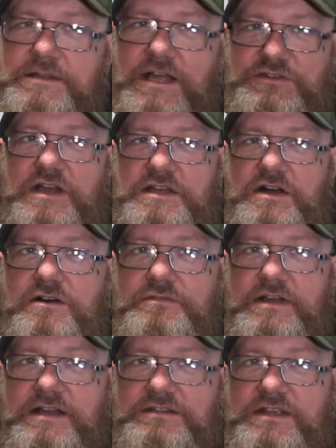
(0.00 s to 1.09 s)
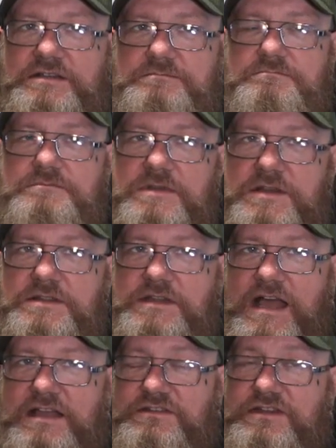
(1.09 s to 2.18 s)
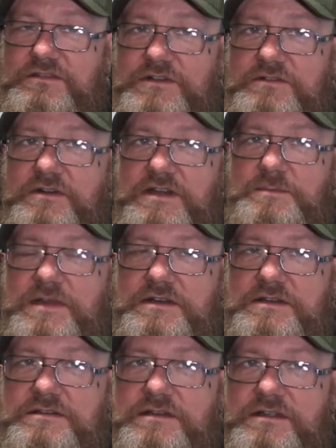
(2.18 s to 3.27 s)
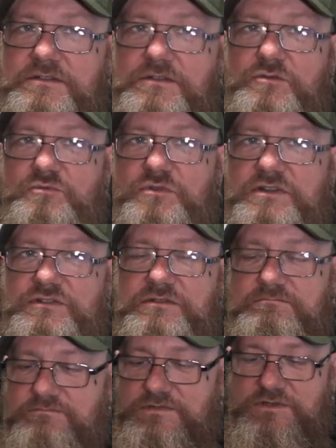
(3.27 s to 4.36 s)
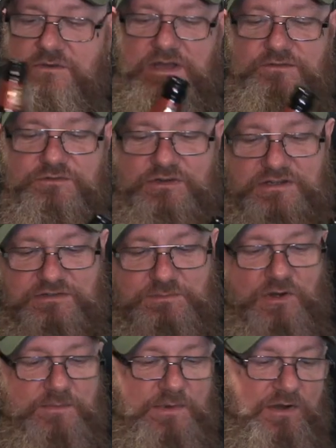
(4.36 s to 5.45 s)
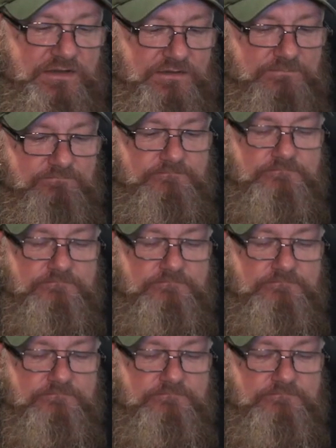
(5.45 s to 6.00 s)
that's 8.5 out of 10. That is definitely recommended. And Thornbridge, you have changed my mind.